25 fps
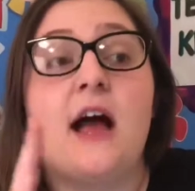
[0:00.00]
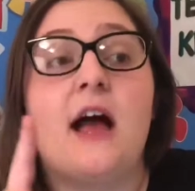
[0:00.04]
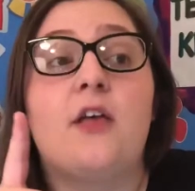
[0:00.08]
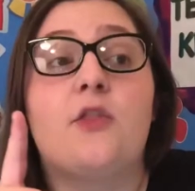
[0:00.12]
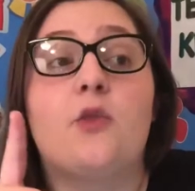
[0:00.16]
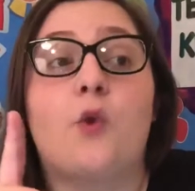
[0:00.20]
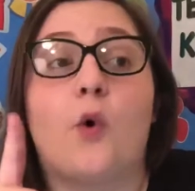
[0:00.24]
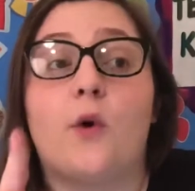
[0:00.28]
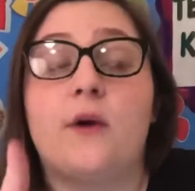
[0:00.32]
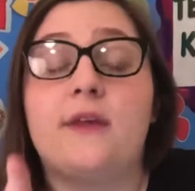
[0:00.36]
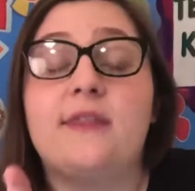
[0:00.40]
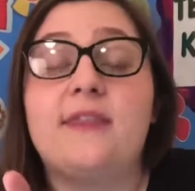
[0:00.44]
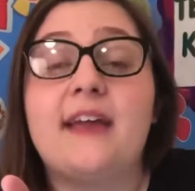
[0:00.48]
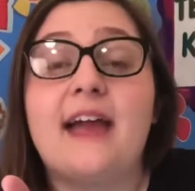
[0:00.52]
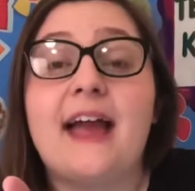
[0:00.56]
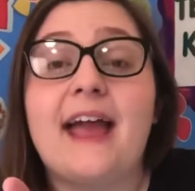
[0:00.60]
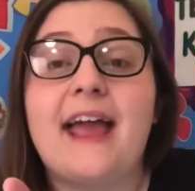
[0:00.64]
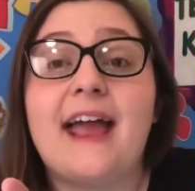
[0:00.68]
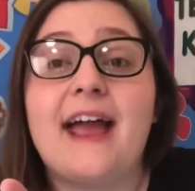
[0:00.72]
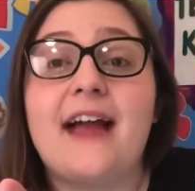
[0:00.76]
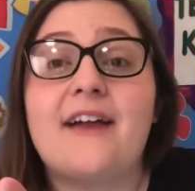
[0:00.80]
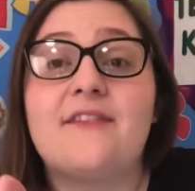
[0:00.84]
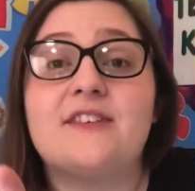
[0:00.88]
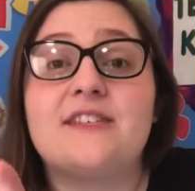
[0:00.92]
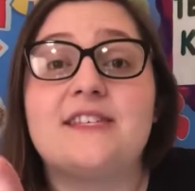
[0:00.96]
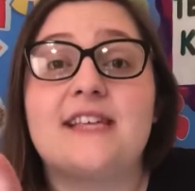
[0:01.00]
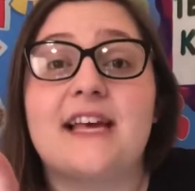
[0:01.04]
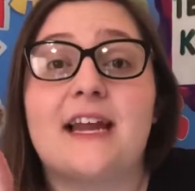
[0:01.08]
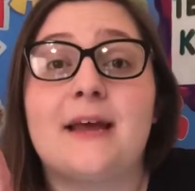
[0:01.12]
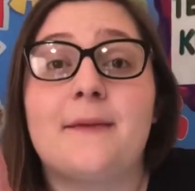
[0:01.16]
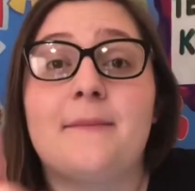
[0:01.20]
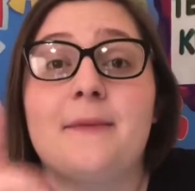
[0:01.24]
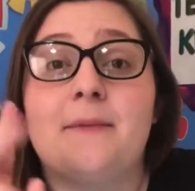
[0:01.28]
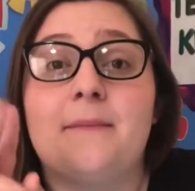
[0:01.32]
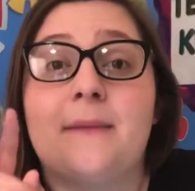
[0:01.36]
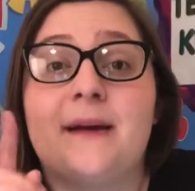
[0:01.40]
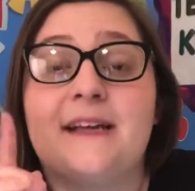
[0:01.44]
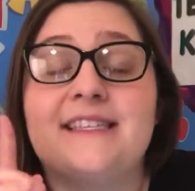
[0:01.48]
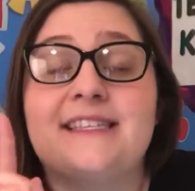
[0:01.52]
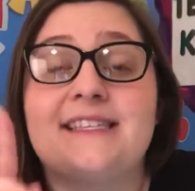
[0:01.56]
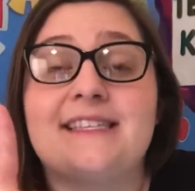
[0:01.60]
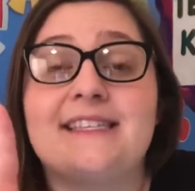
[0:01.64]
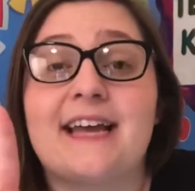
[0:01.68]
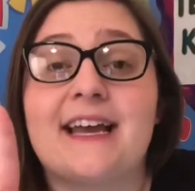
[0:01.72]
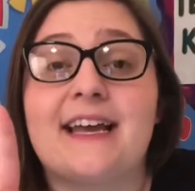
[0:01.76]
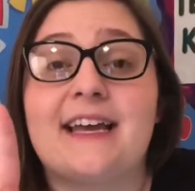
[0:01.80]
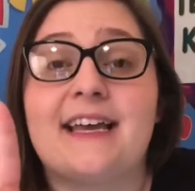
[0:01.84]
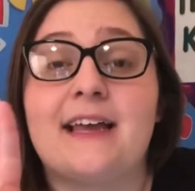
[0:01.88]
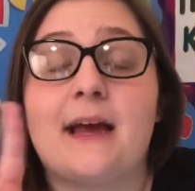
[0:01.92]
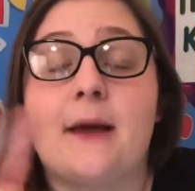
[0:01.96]
The only thing I have is that I'm
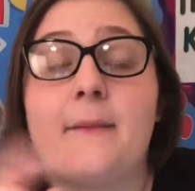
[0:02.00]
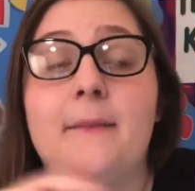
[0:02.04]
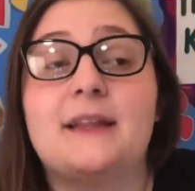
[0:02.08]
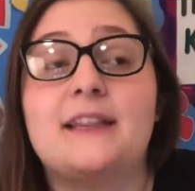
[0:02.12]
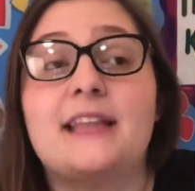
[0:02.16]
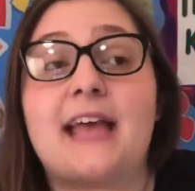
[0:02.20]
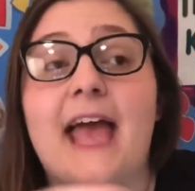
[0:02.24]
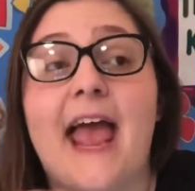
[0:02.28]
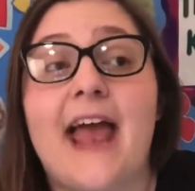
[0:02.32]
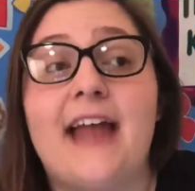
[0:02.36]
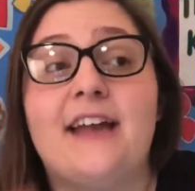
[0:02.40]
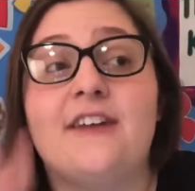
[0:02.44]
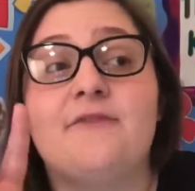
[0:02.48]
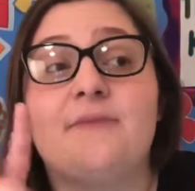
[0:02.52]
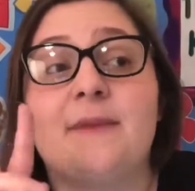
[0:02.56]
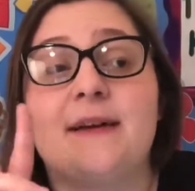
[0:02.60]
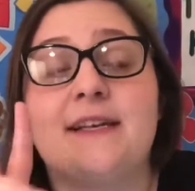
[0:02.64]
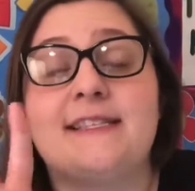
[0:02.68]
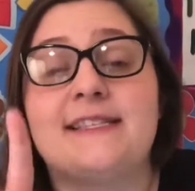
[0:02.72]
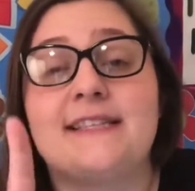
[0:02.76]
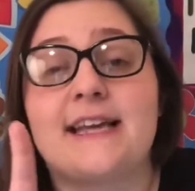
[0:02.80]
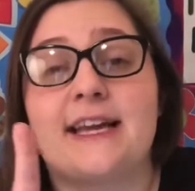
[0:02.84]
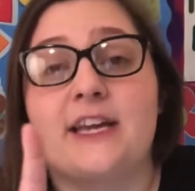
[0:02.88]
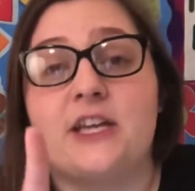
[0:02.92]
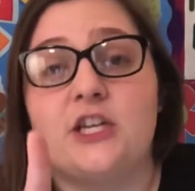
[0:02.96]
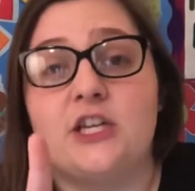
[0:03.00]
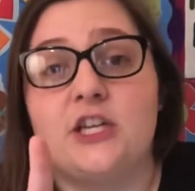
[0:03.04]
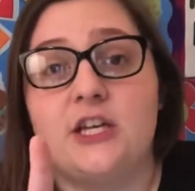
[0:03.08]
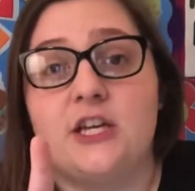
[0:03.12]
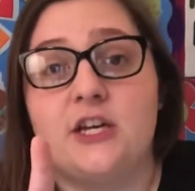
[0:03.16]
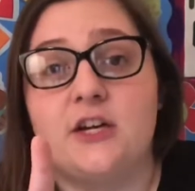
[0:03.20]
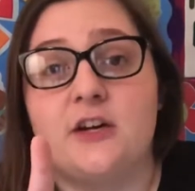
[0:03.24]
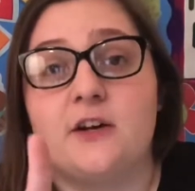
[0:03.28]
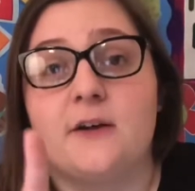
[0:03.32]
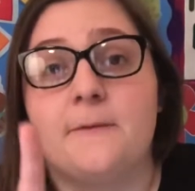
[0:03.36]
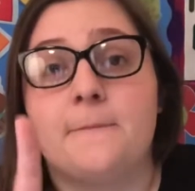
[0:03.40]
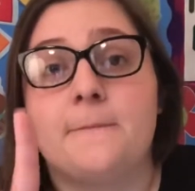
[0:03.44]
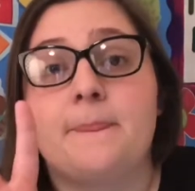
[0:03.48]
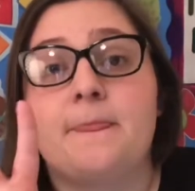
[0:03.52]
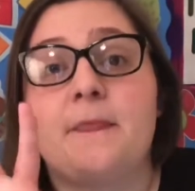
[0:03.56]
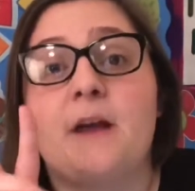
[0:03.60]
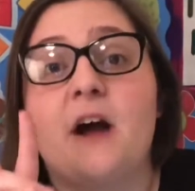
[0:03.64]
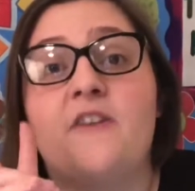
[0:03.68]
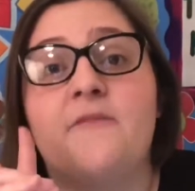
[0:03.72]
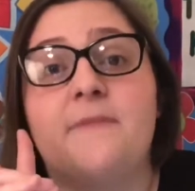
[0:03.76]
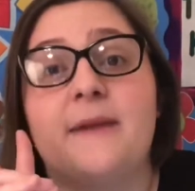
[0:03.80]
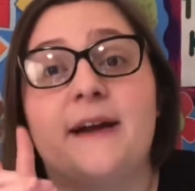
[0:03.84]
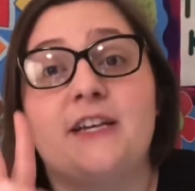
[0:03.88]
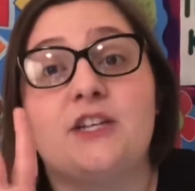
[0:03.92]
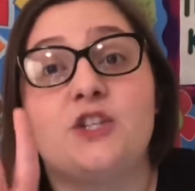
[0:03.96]
at the end of my second year
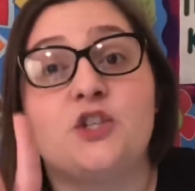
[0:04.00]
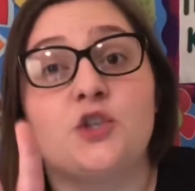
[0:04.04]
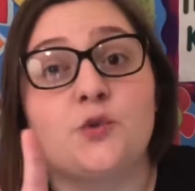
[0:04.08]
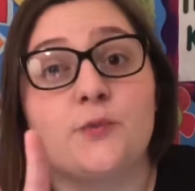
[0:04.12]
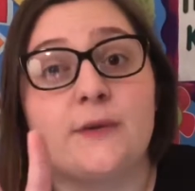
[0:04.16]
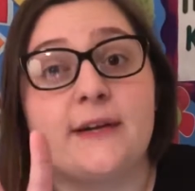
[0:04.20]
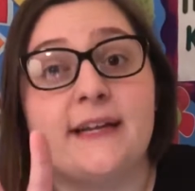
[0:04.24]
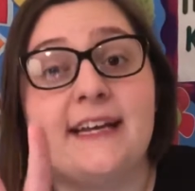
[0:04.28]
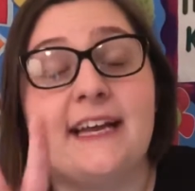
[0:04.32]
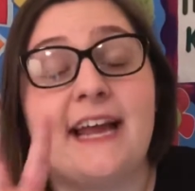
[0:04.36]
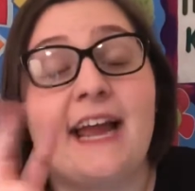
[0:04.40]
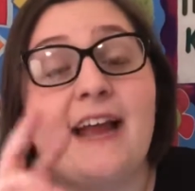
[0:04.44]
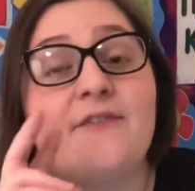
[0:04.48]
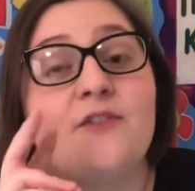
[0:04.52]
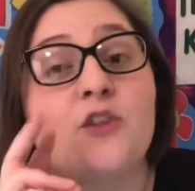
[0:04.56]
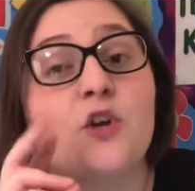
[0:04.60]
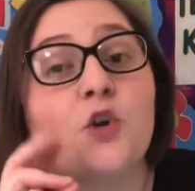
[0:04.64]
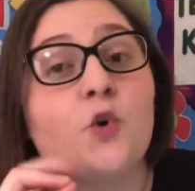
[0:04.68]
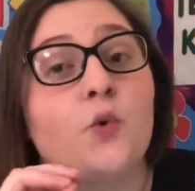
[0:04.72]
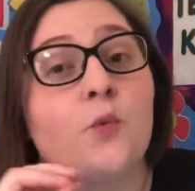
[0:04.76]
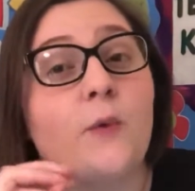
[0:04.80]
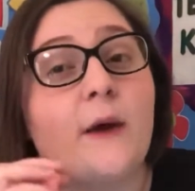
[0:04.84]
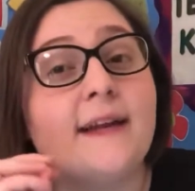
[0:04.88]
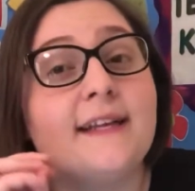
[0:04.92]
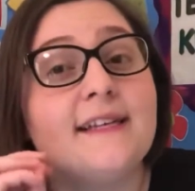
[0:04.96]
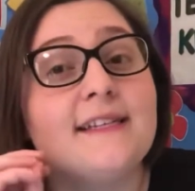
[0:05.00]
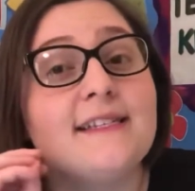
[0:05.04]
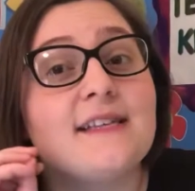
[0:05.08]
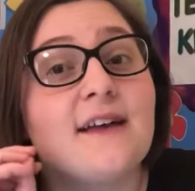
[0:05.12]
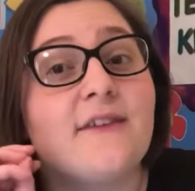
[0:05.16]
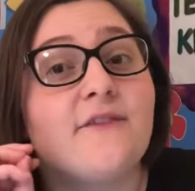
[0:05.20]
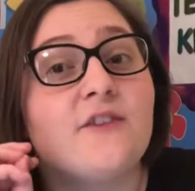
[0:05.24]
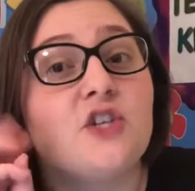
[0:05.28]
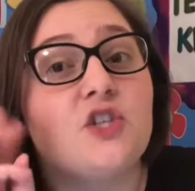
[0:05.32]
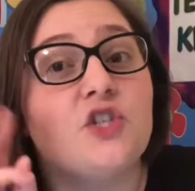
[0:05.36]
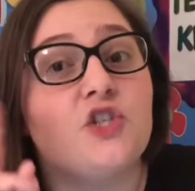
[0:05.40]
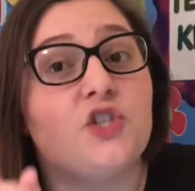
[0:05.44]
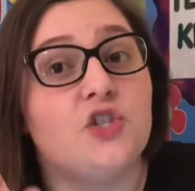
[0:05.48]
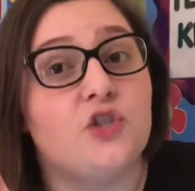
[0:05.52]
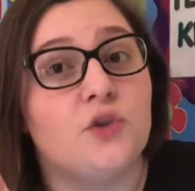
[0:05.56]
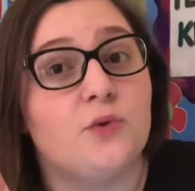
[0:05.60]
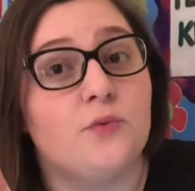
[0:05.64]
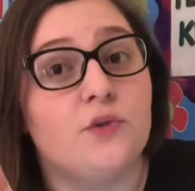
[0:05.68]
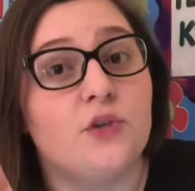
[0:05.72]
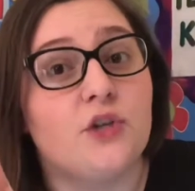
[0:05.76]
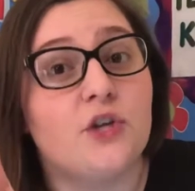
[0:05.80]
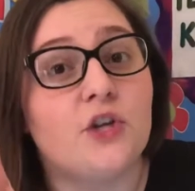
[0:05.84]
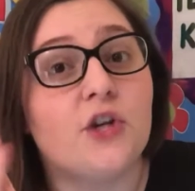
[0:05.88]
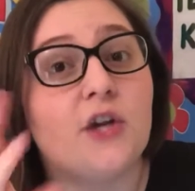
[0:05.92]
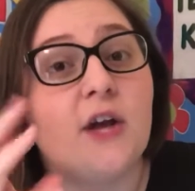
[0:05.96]
of my degree, and I have the credits of a
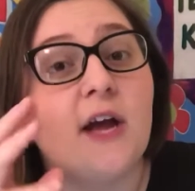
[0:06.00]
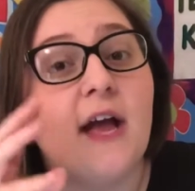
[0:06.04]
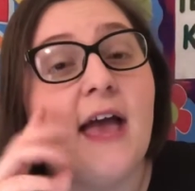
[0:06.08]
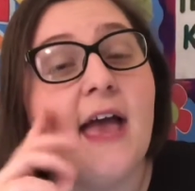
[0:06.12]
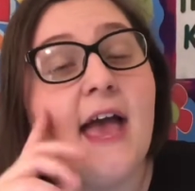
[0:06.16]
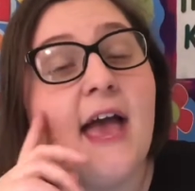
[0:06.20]
junior.